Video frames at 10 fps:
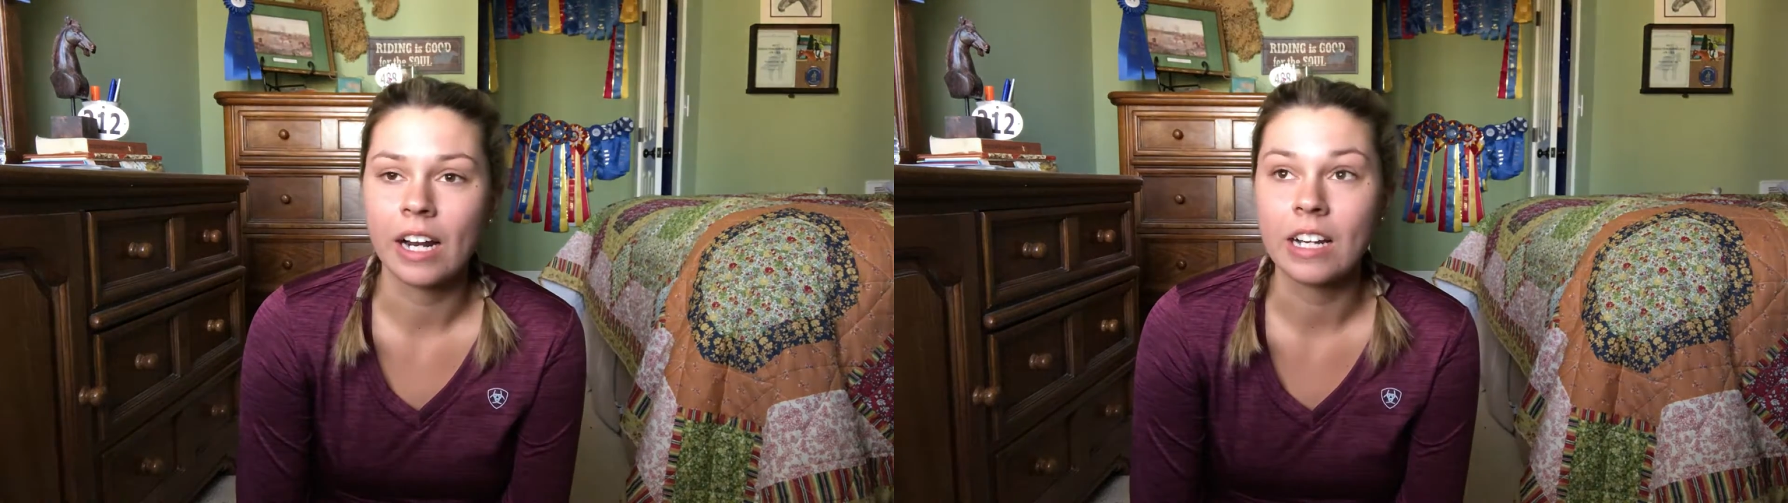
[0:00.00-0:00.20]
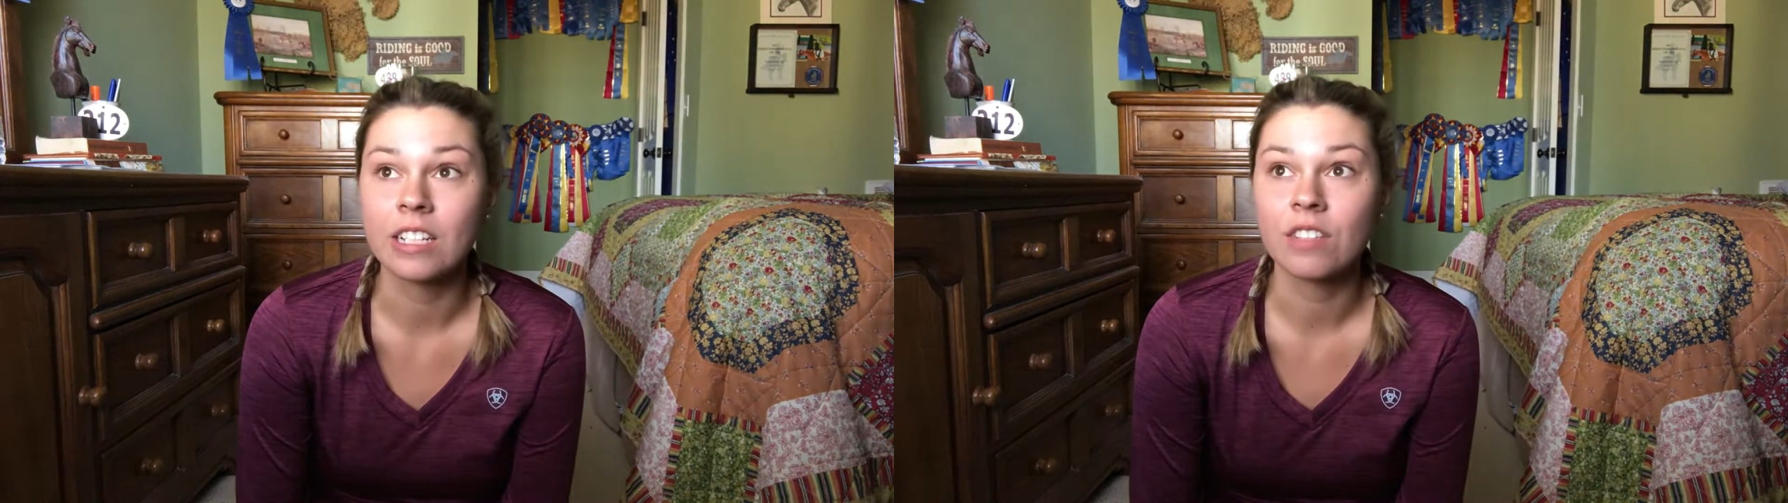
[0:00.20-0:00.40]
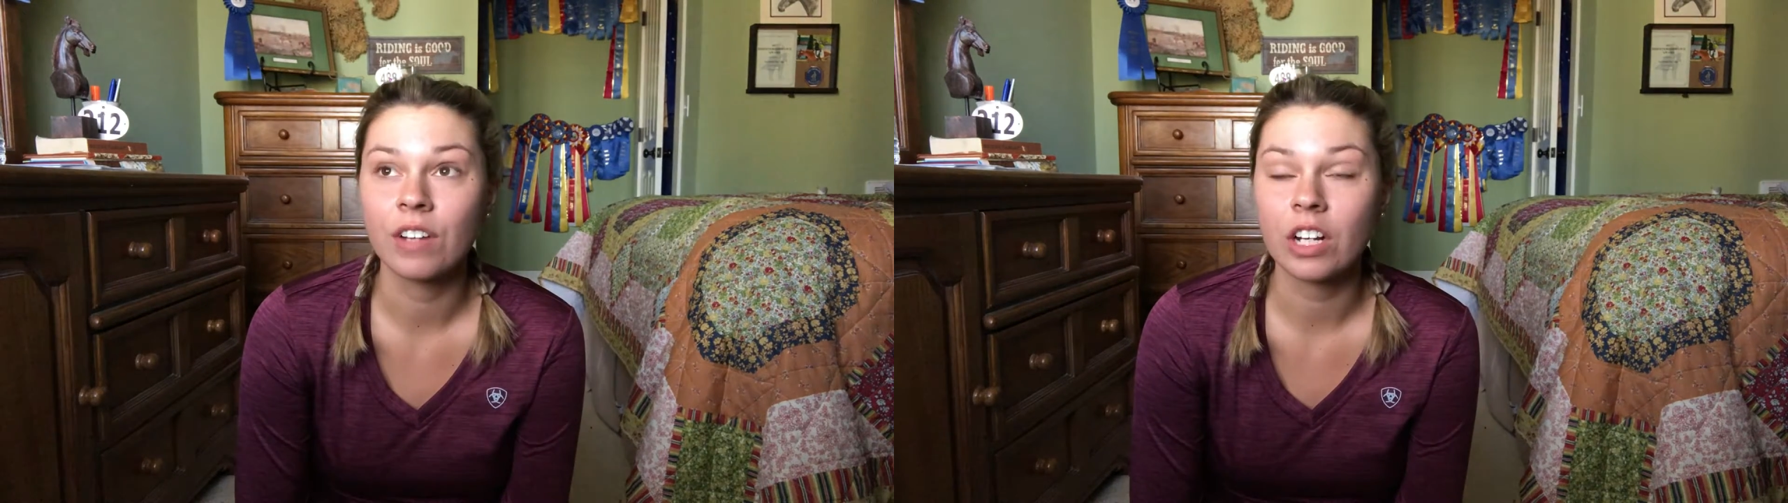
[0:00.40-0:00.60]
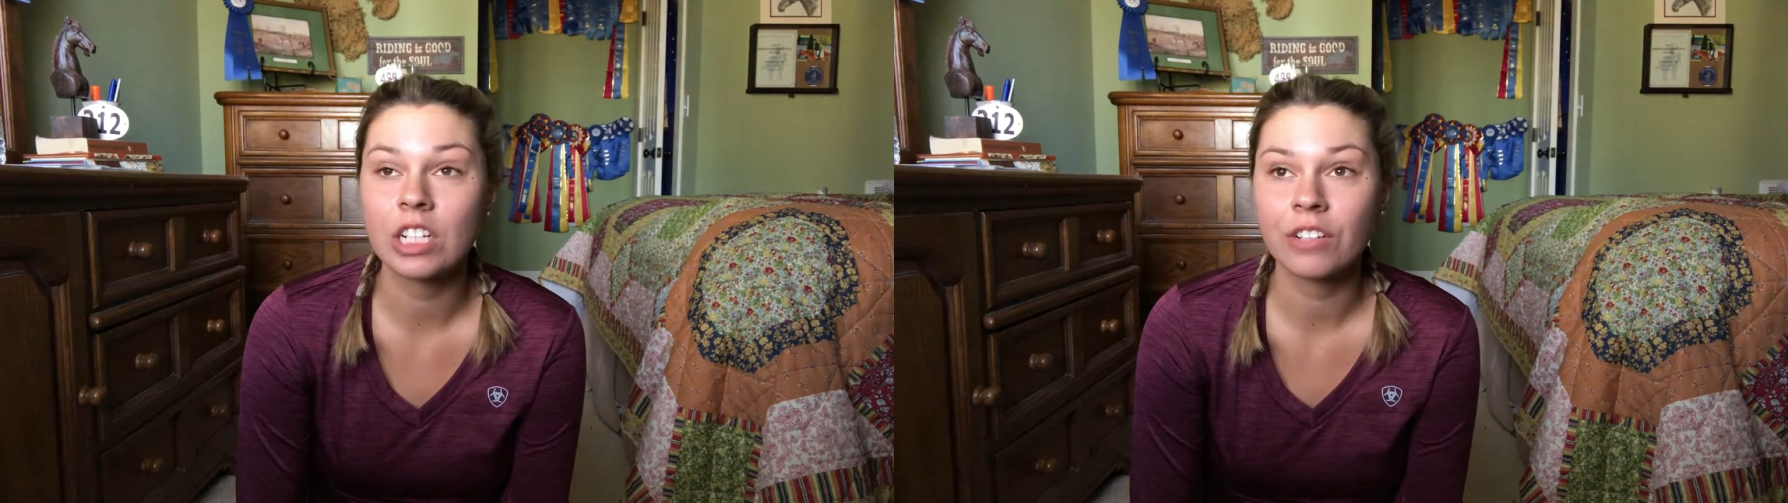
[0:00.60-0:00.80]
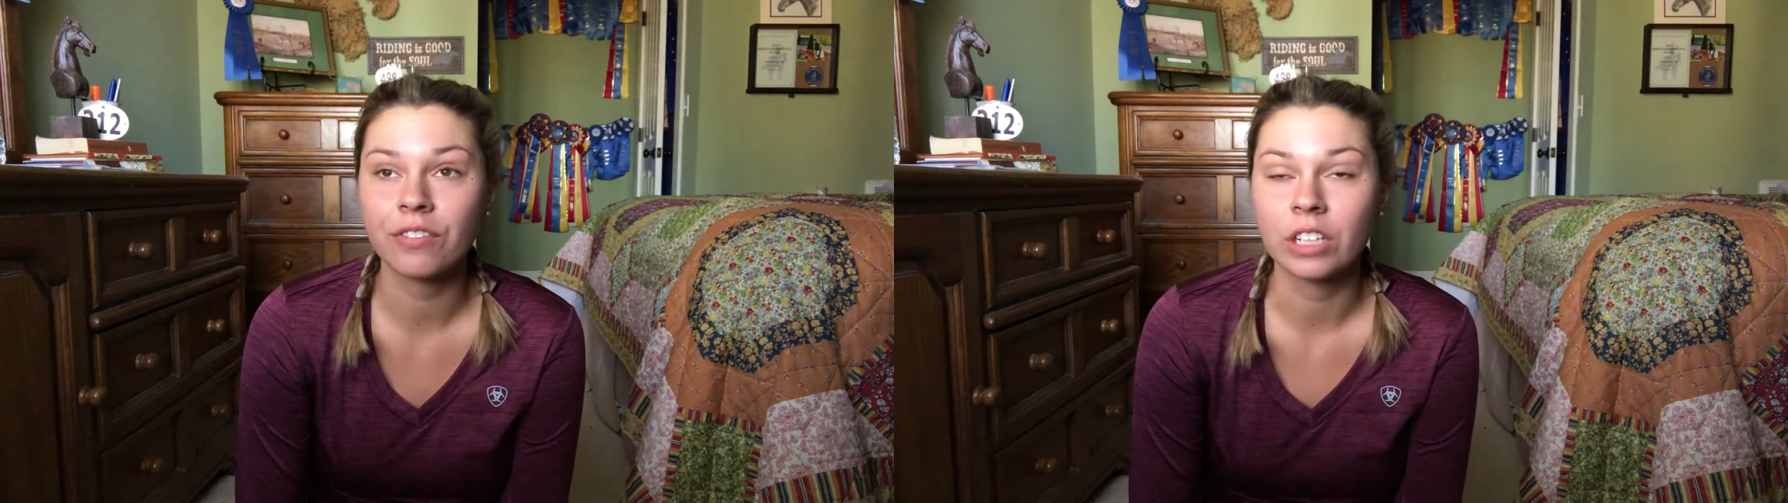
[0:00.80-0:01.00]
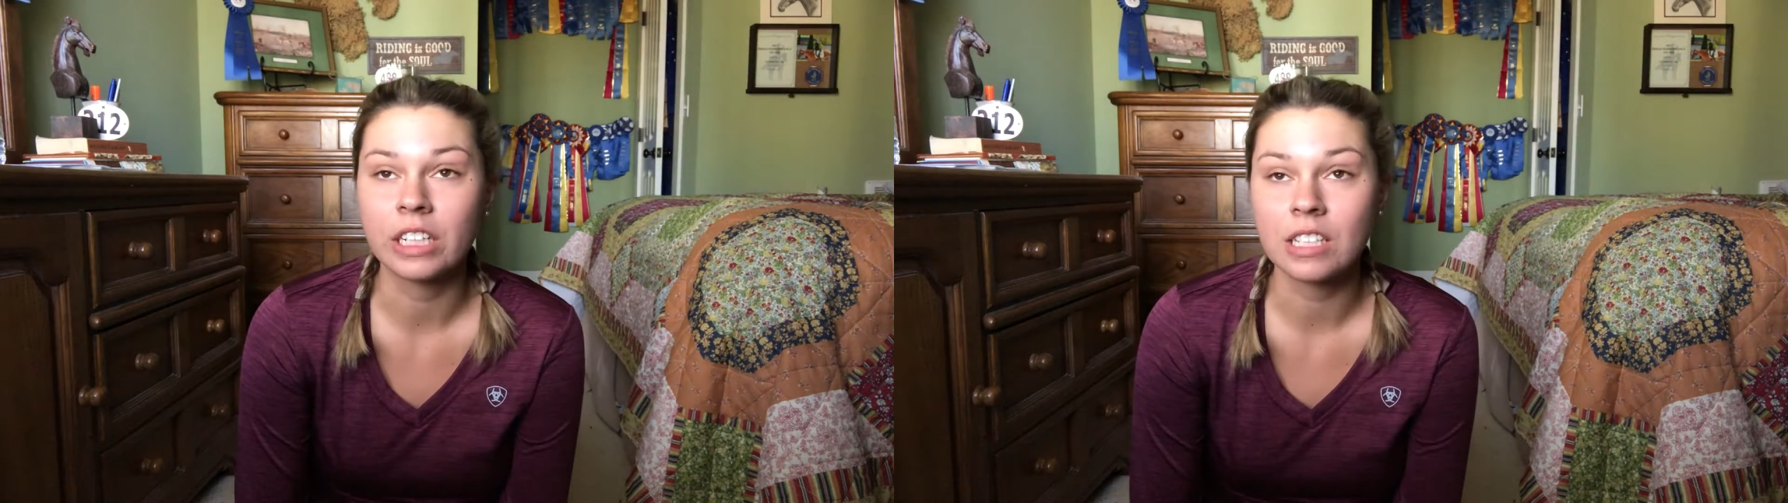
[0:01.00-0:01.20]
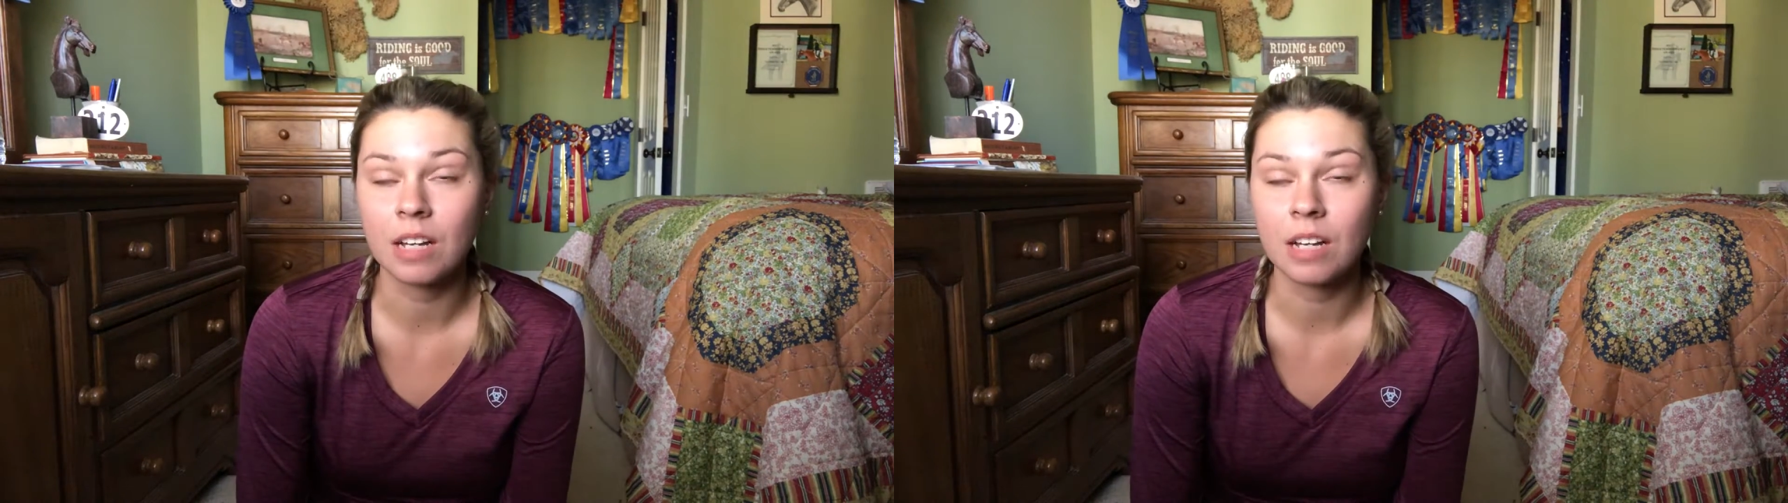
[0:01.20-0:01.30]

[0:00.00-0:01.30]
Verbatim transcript: and it's very different.